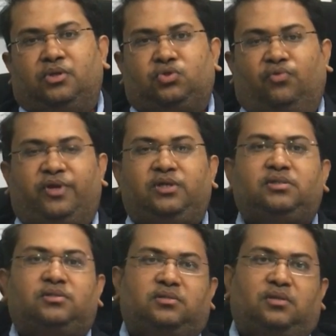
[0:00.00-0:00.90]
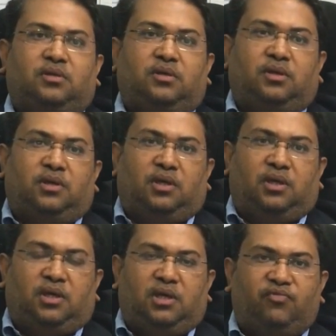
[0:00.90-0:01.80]
So friends,
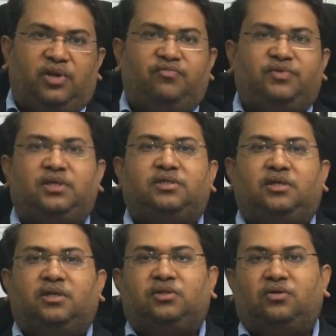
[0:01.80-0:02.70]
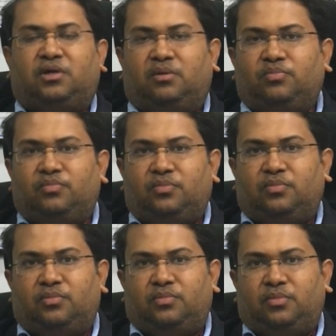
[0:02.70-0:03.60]
even if GST does not come
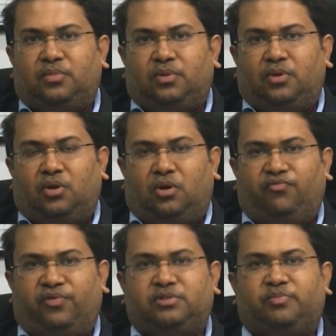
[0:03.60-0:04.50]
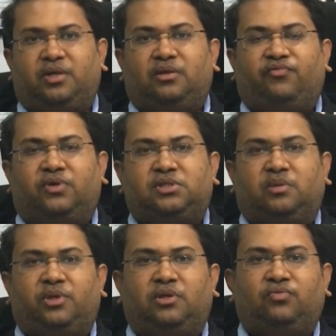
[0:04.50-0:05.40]
on 1st
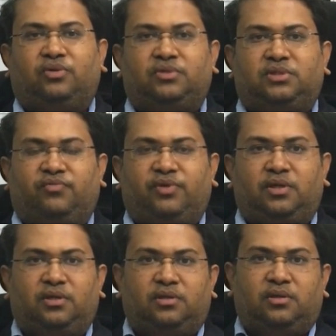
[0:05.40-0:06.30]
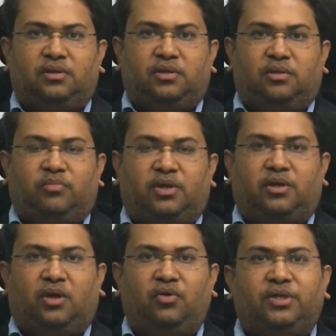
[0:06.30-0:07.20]
April 2017,
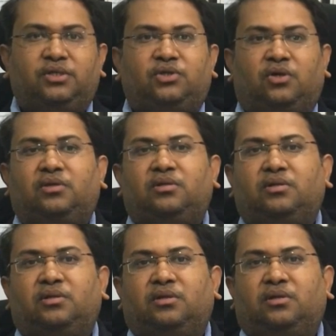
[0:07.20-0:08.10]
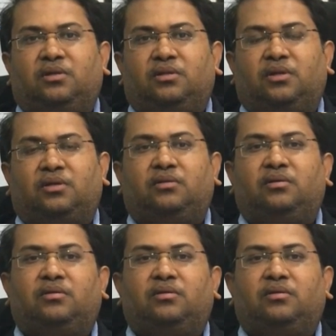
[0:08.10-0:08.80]
but now it is sure that